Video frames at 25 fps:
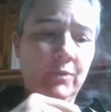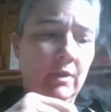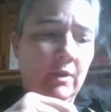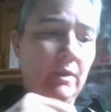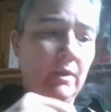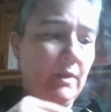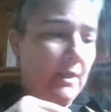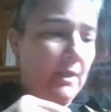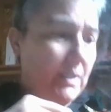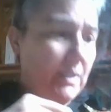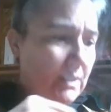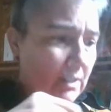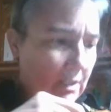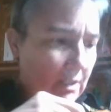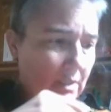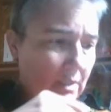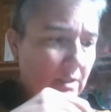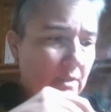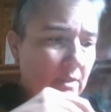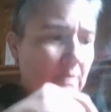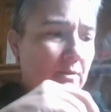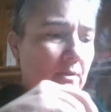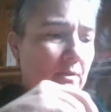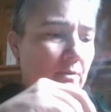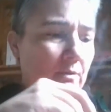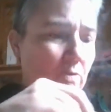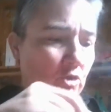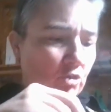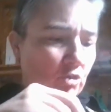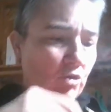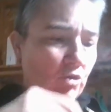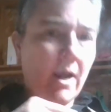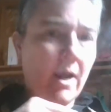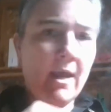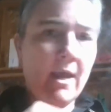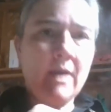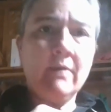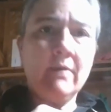this
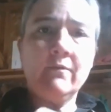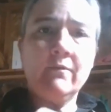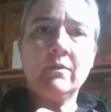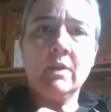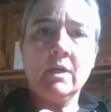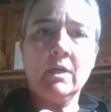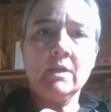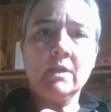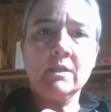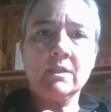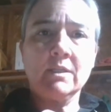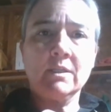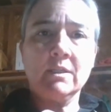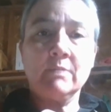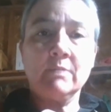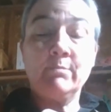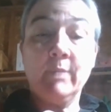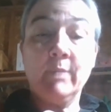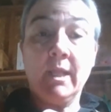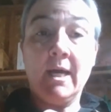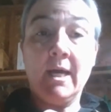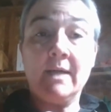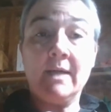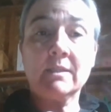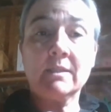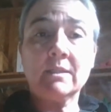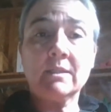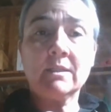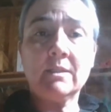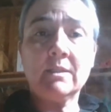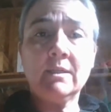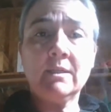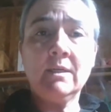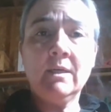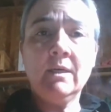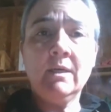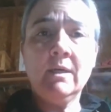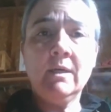tray of things is blessed.
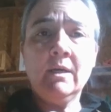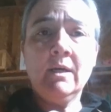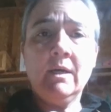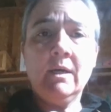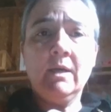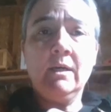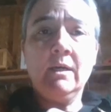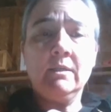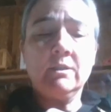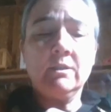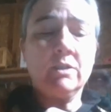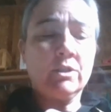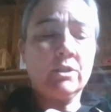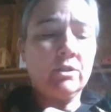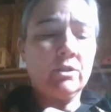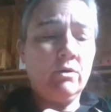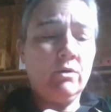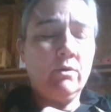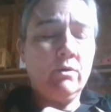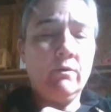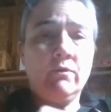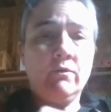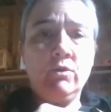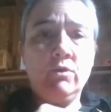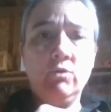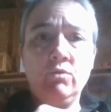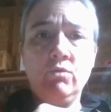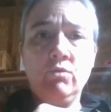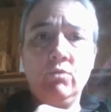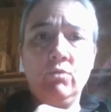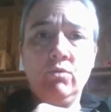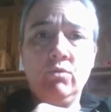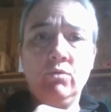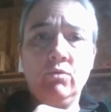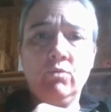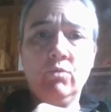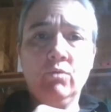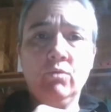And so if you